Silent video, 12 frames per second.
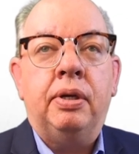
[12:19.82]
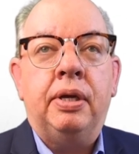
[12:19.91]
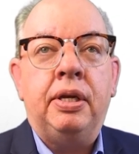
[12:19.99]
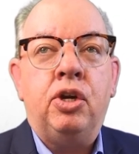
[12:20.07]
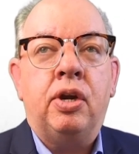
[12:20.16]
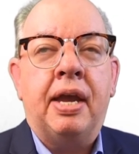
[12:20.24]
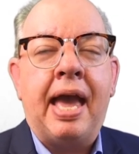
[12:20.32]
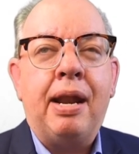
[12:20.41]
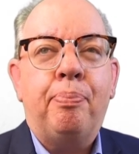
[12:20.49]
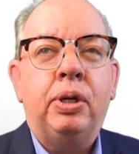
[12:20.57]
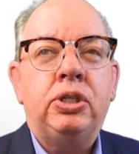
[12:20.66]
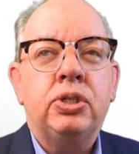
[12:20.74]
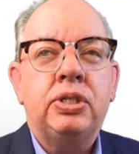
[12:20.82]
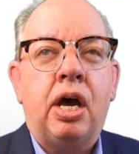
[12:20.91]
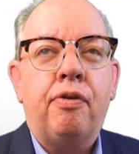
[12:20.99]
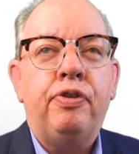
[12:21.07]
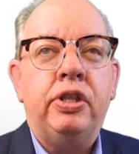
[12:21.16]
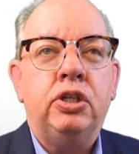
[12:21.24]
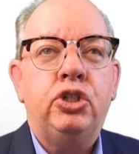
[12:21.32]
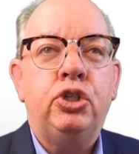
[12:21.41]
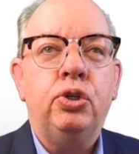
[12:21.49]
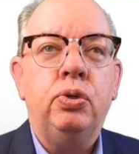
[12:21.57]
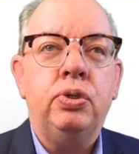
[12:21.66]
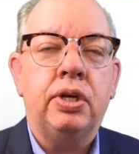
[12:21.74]
you can kind of put yourself in the
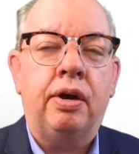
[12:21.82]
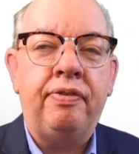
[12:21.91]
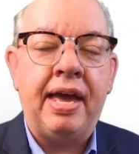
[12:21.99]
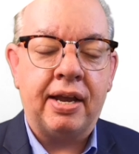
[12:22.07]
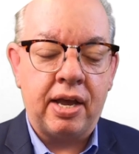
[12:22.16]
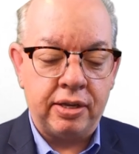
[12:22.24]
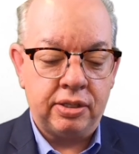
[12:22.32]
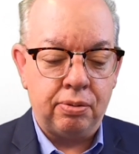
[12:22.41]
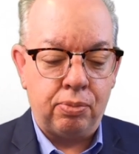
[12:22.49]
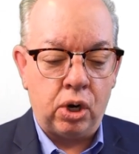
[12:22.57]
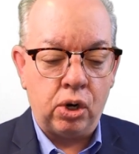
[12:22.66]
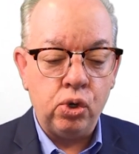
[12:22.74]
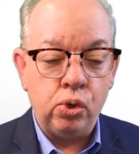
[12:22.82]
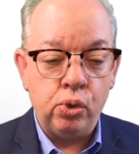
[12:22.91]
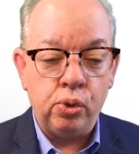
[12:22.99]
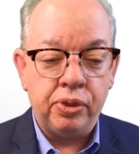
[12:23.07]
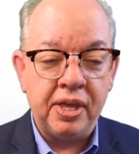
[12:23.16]
shoes of that customer who,